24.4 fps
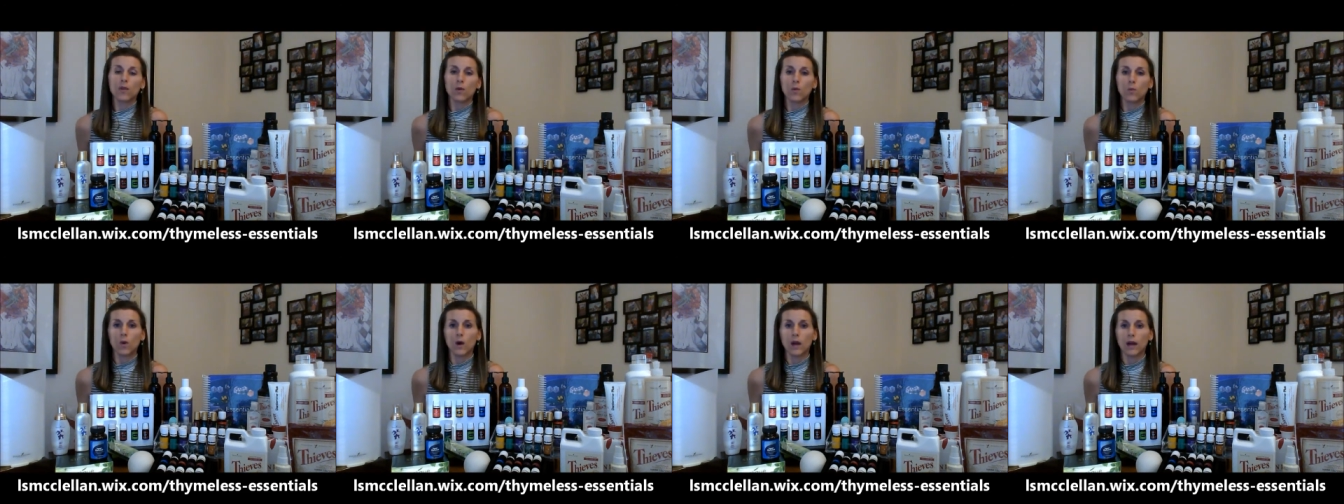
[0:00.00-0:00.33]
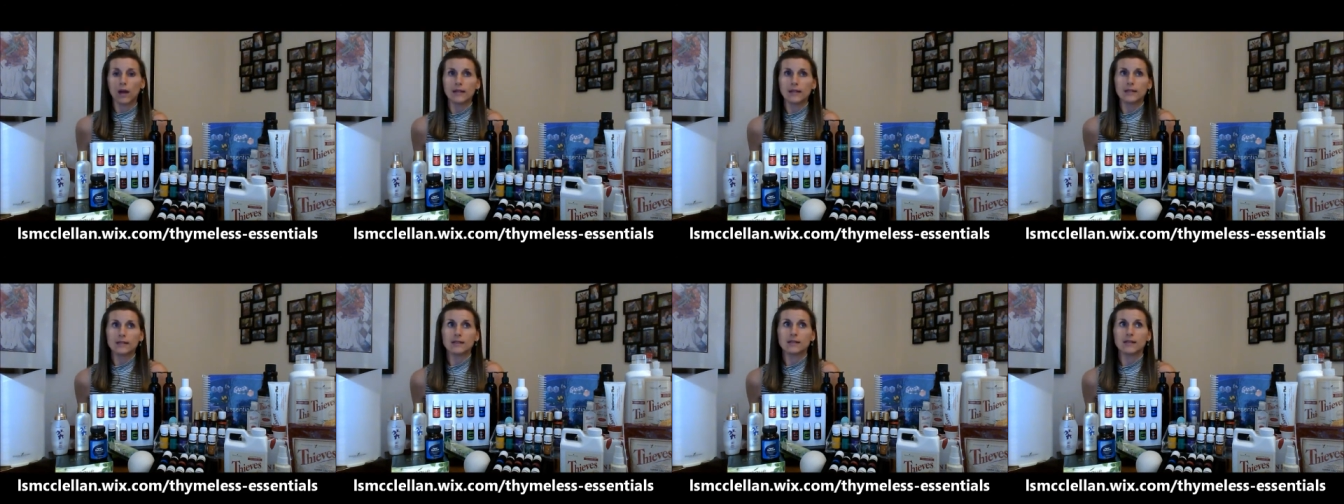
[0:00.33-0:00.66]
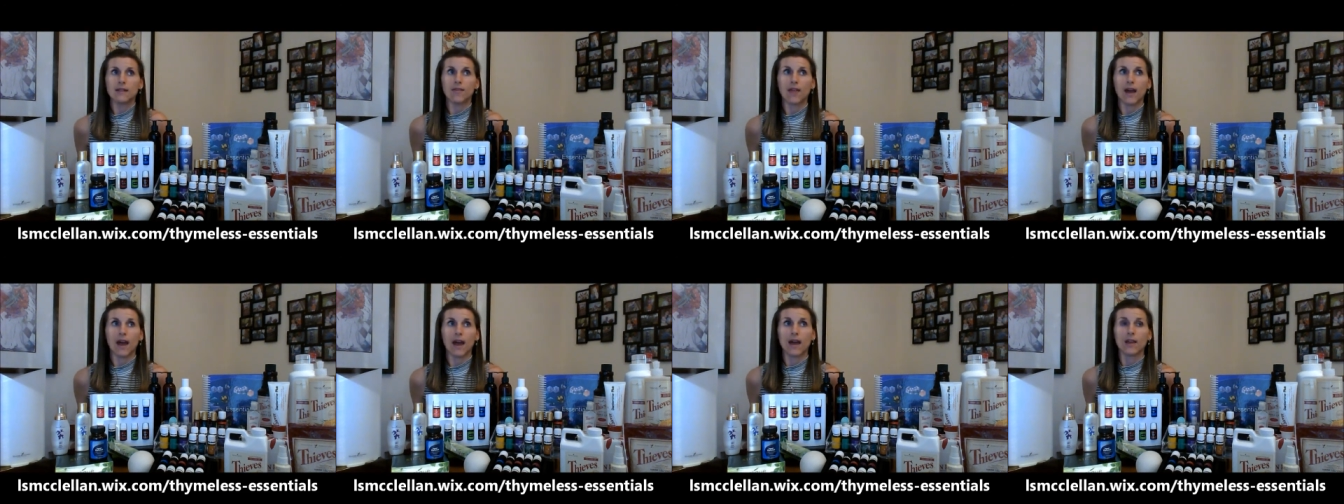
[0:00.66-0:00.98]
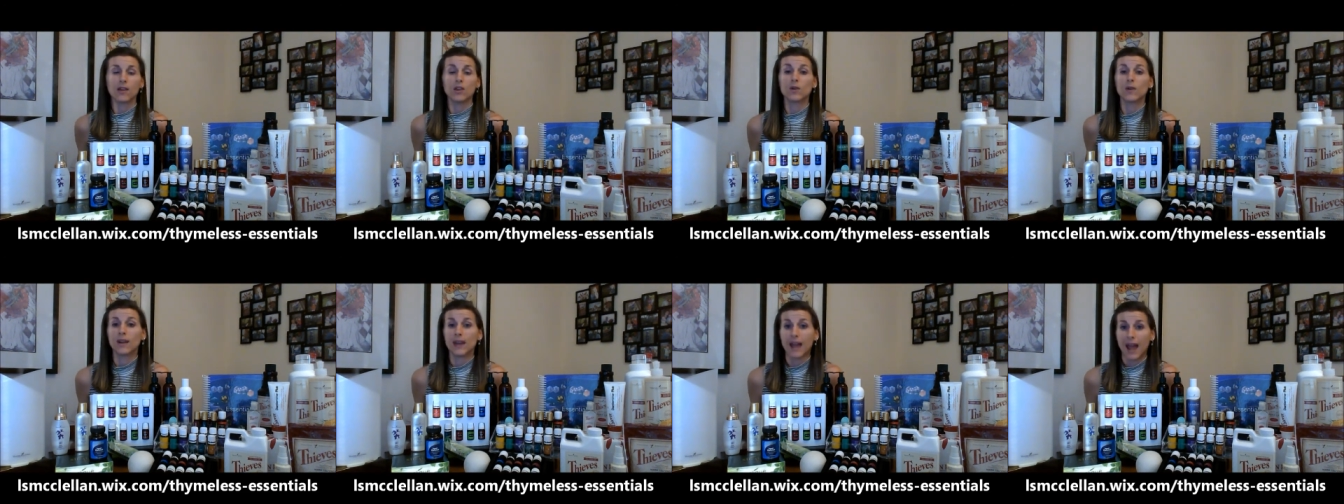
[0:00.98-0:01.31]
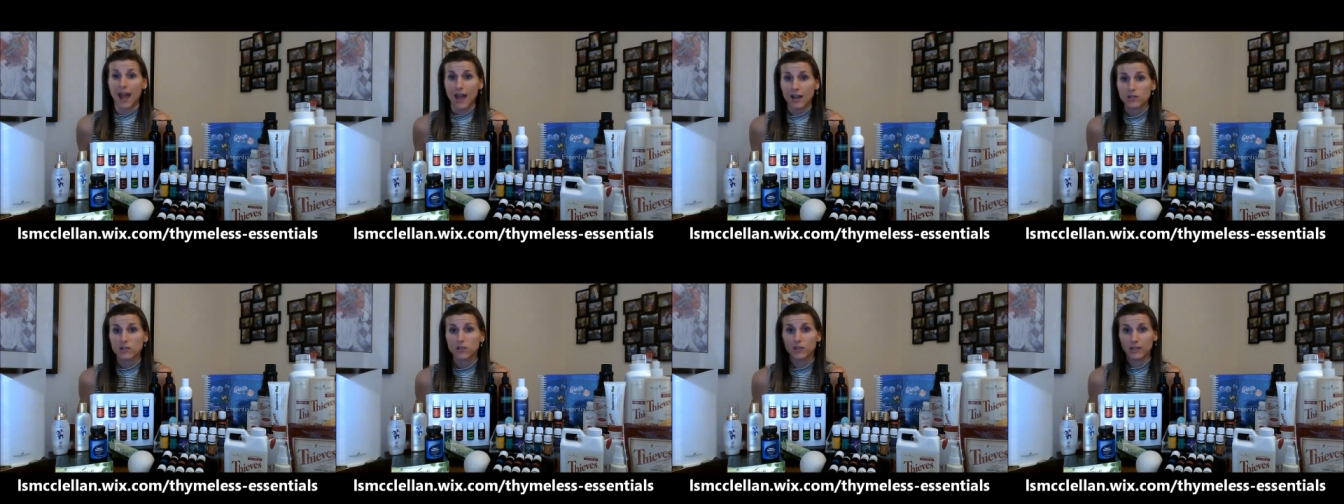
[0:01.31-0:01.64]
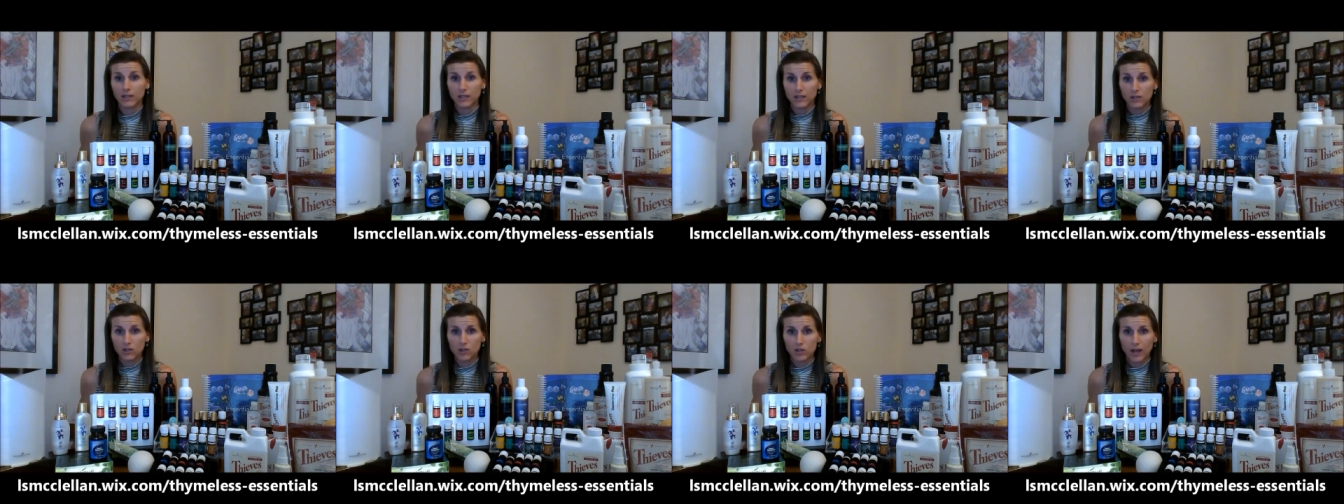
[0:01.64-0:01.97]
the ones that you can
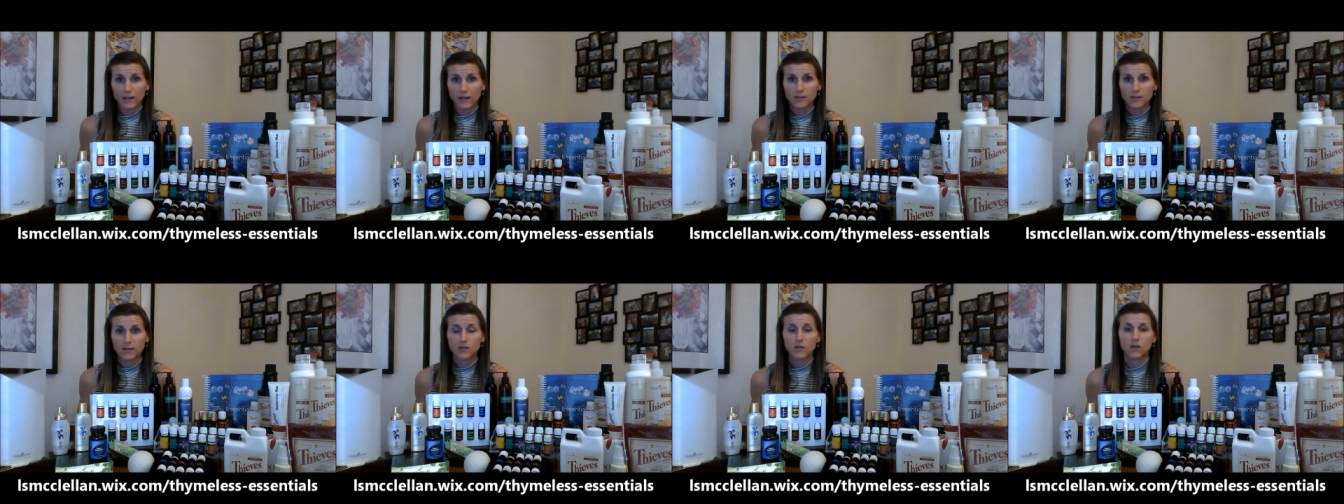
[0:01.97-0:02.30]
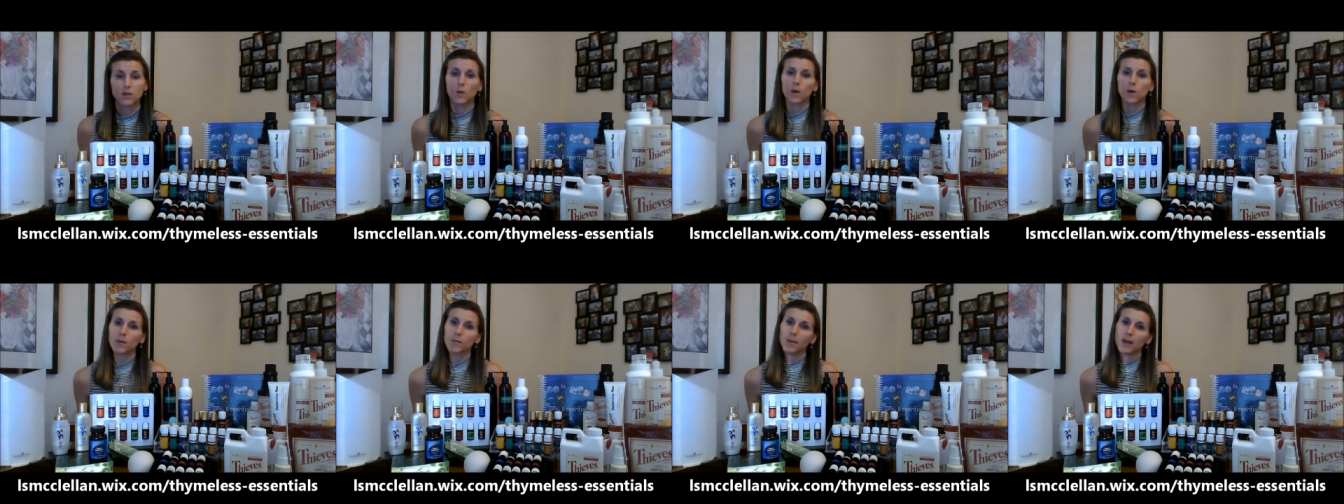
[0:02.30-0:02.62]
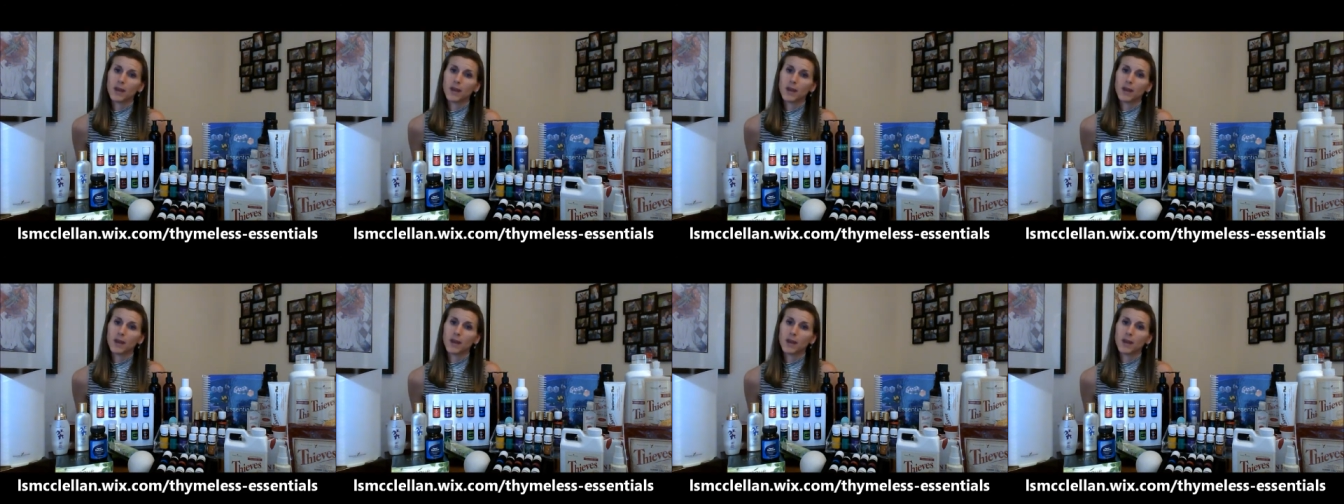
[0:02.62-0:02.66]
actually ingest. So you want to